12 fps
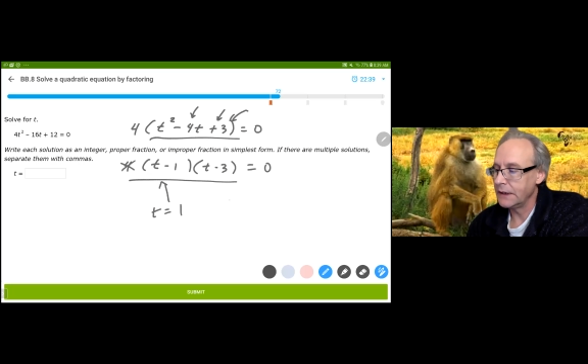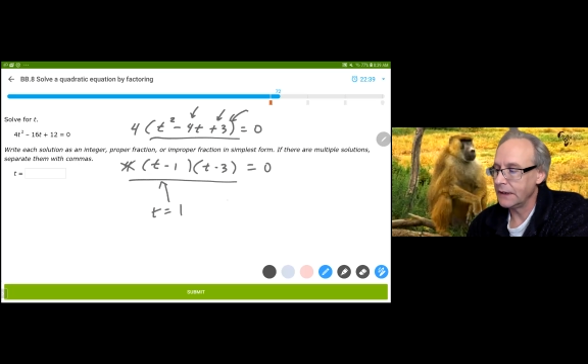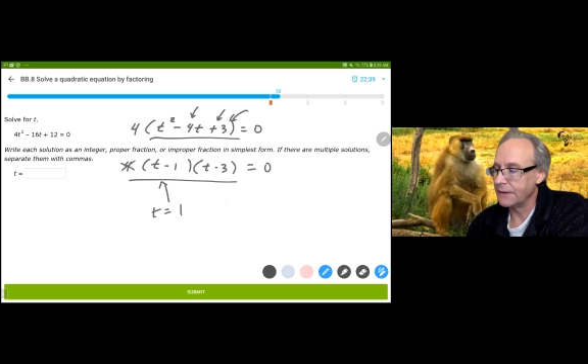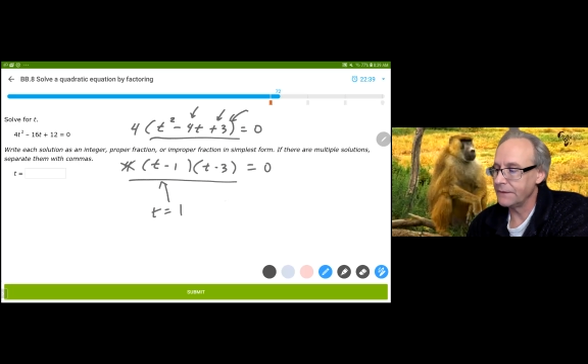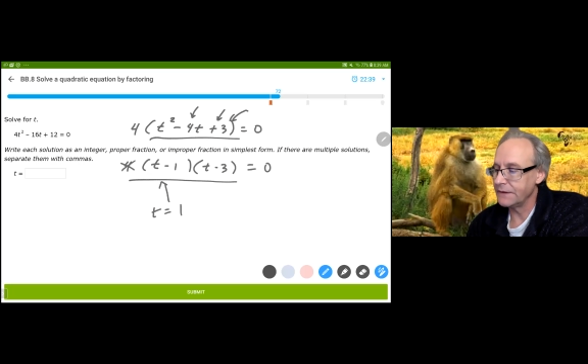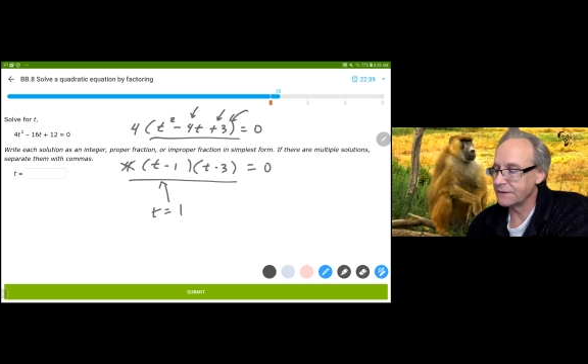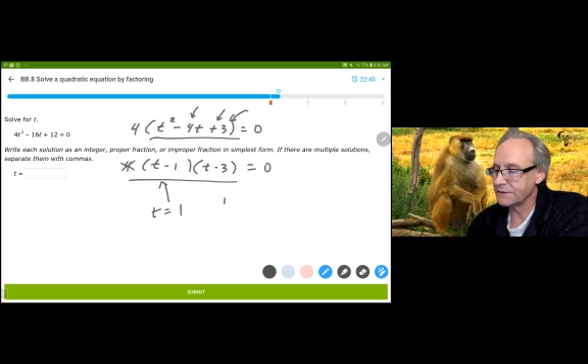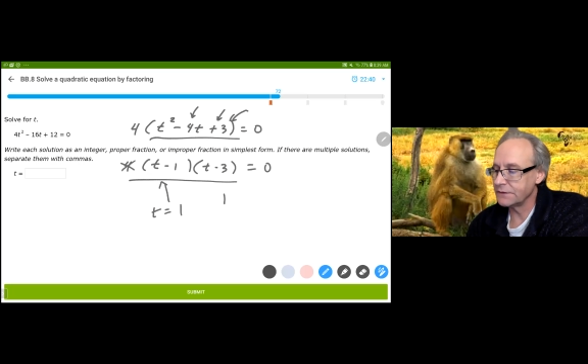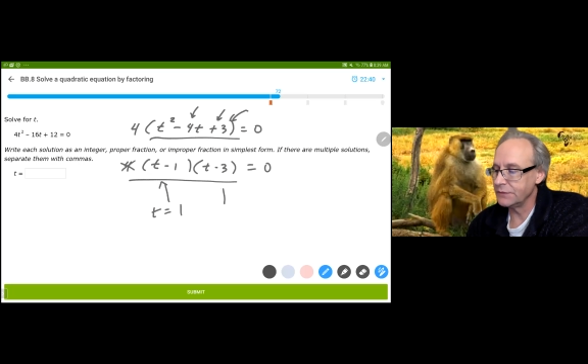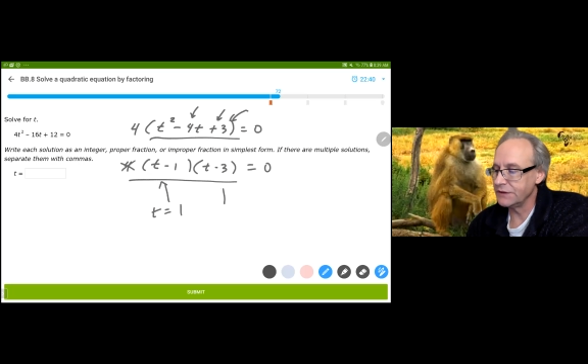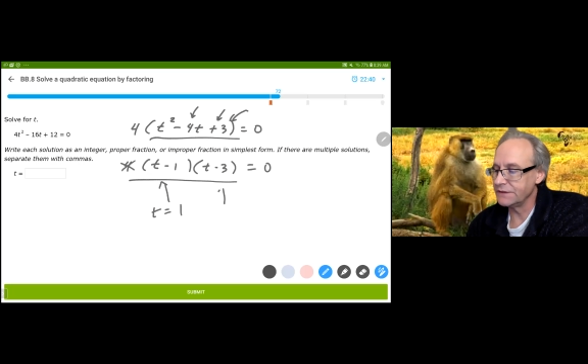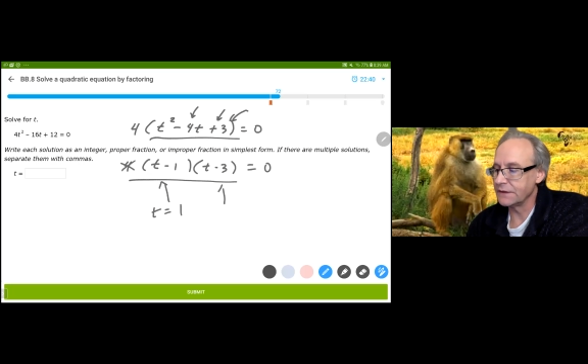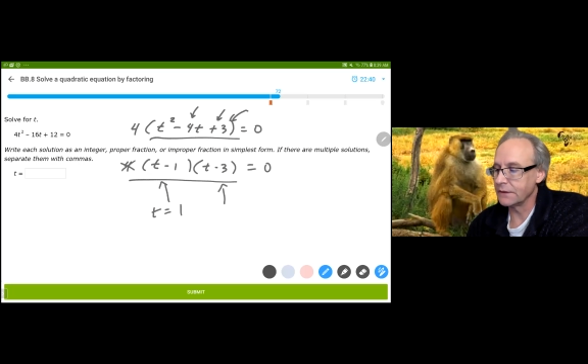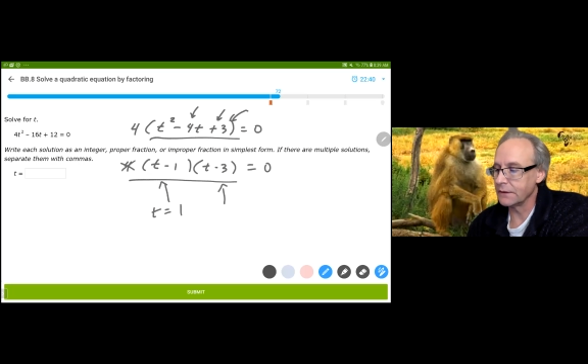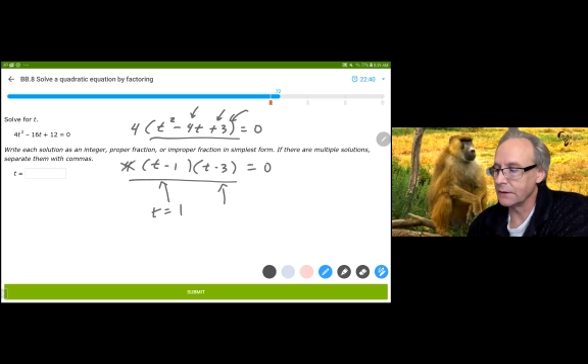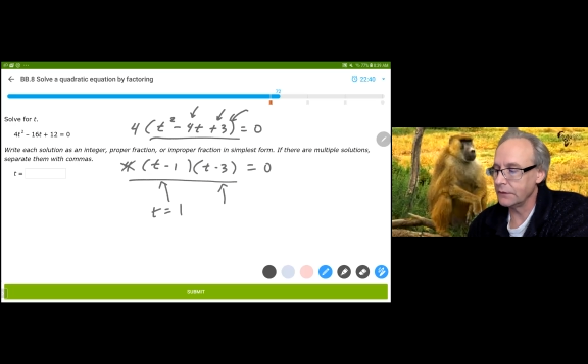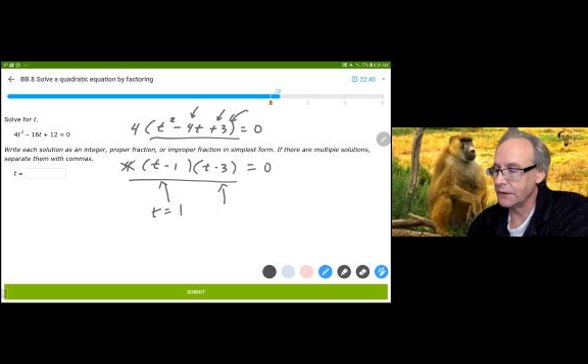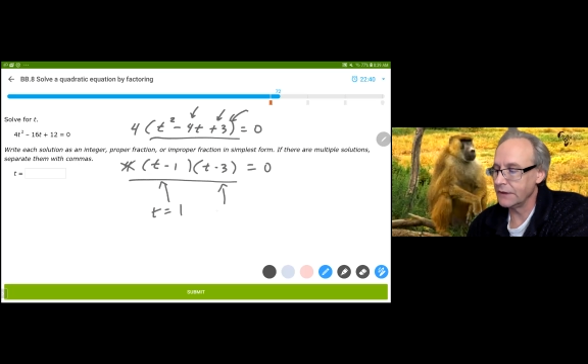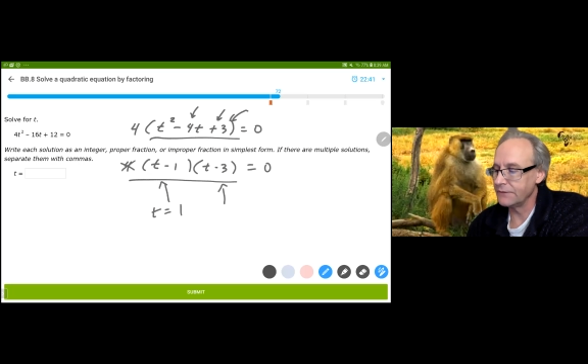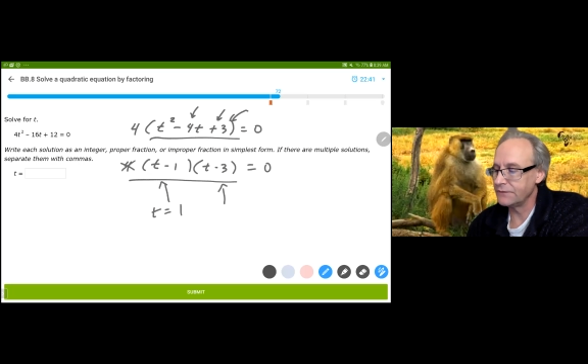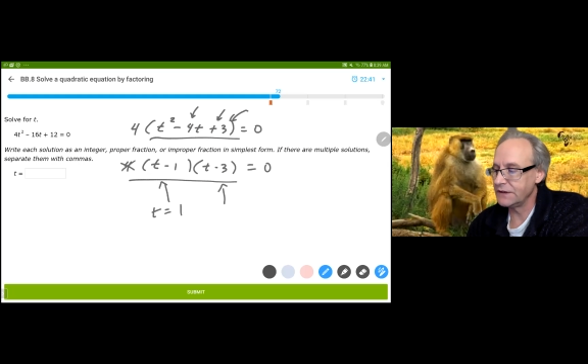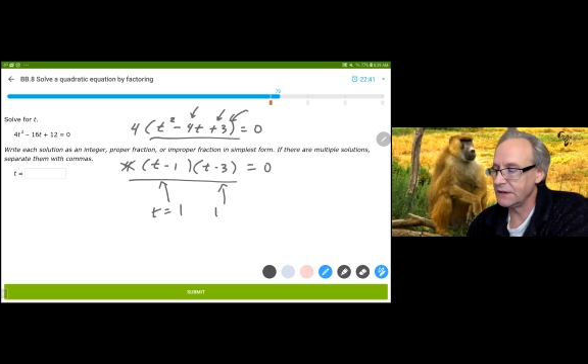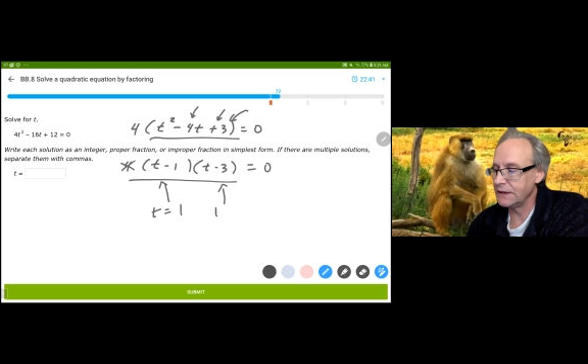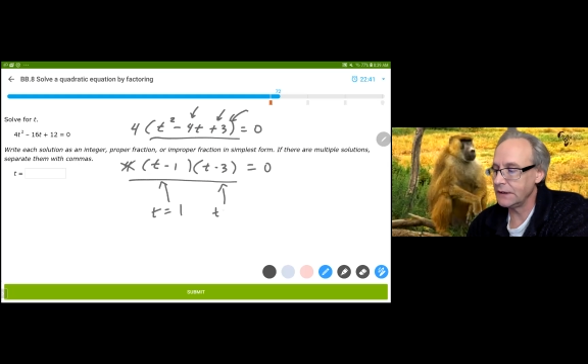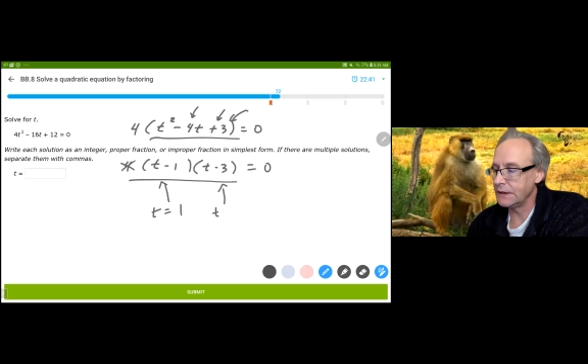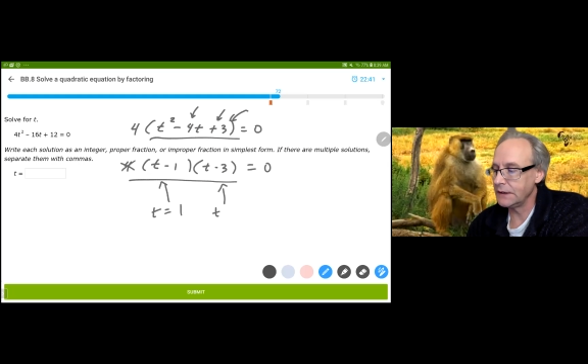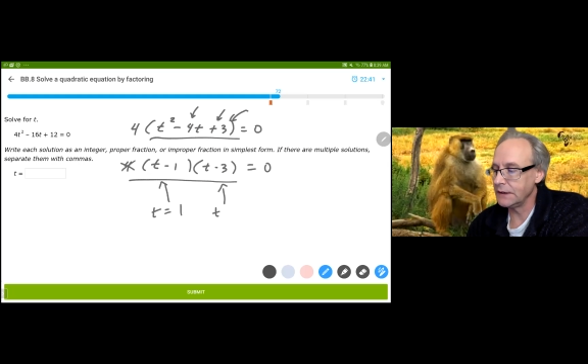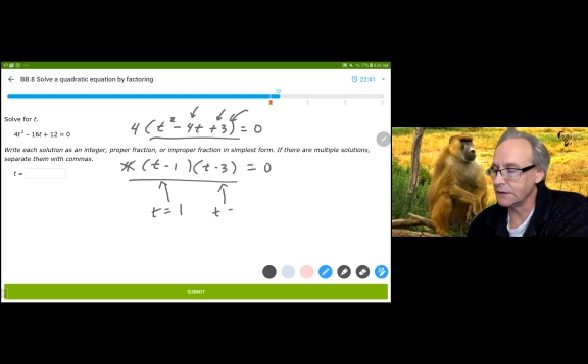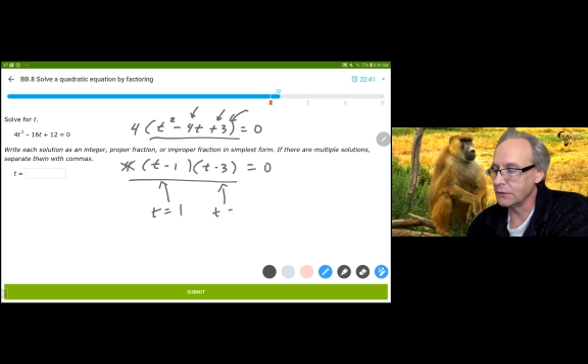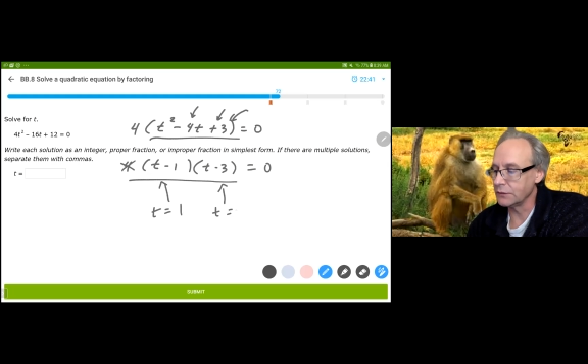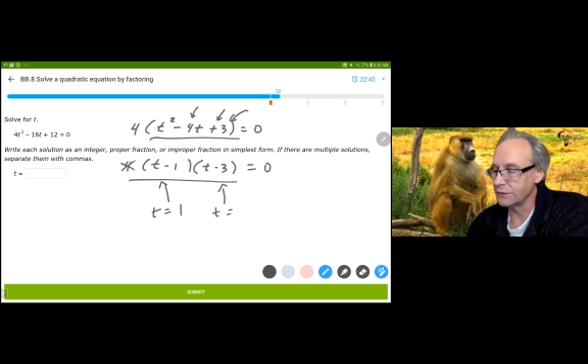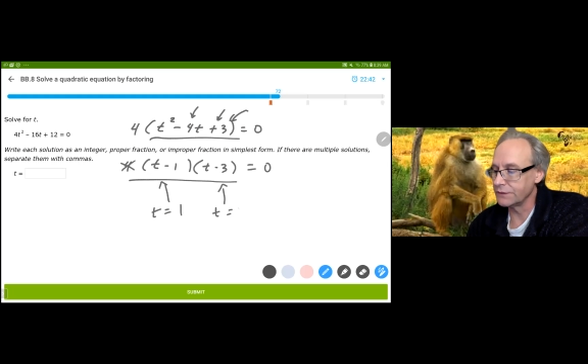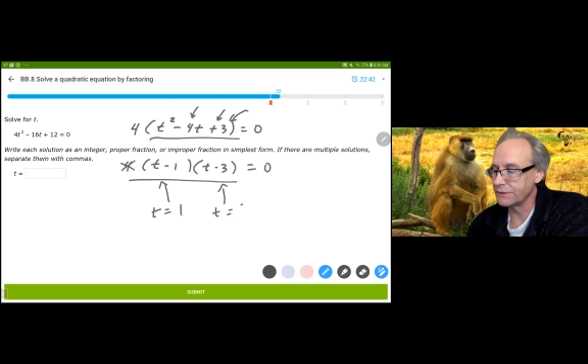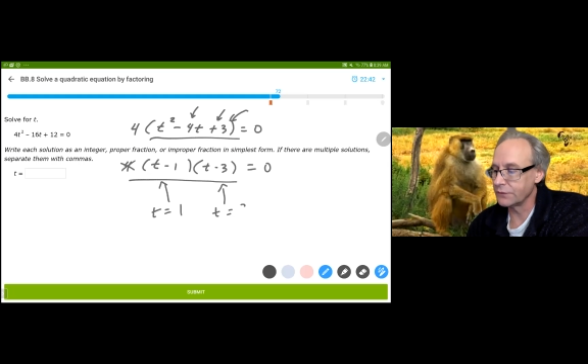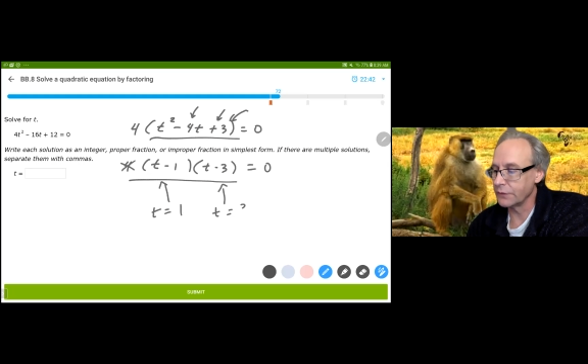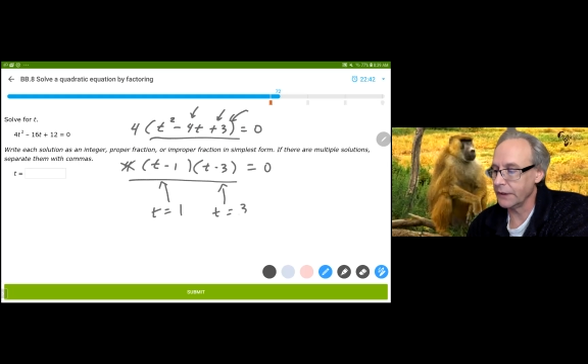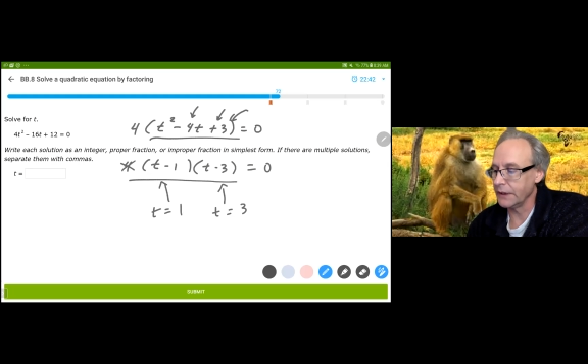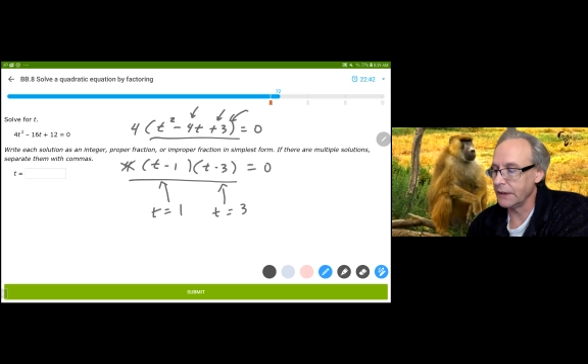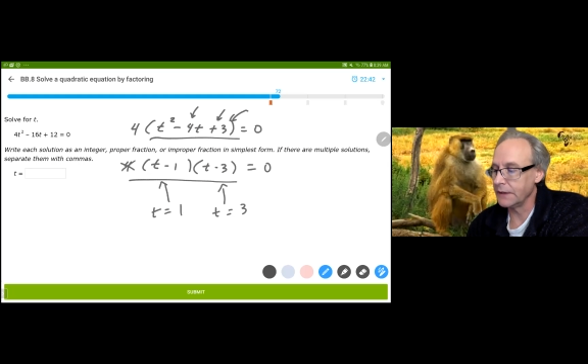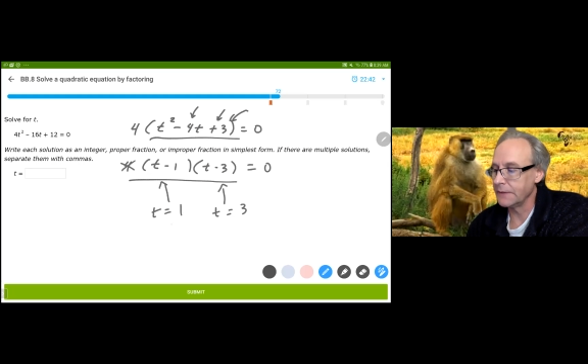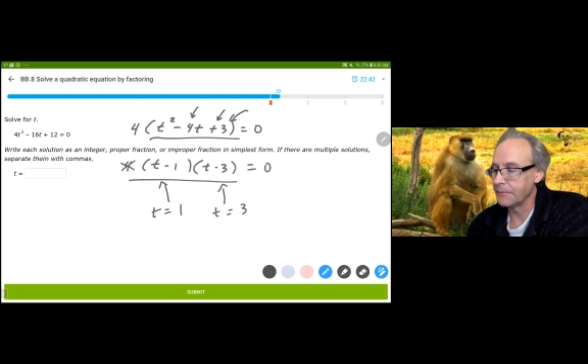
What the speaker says: and this could be 0 if t equals 3.